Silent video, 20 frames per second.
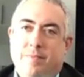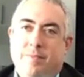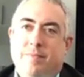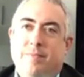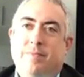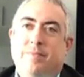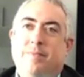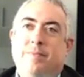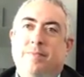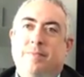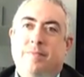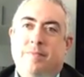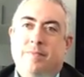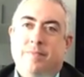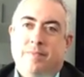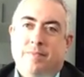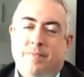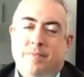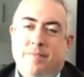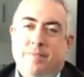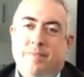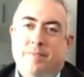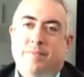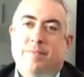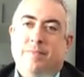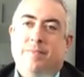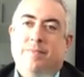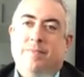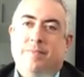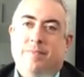
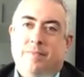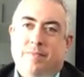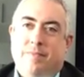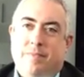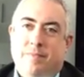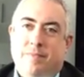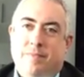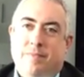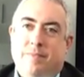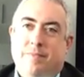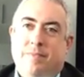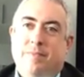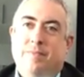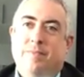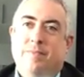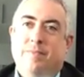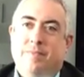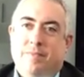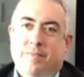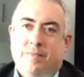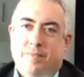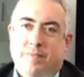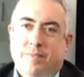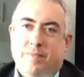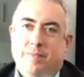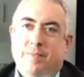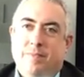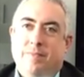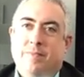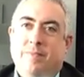
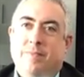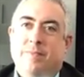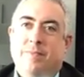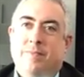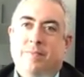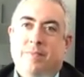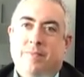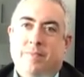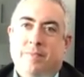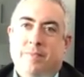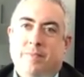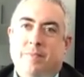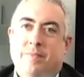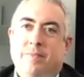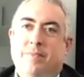No words are spoken by the person on screen.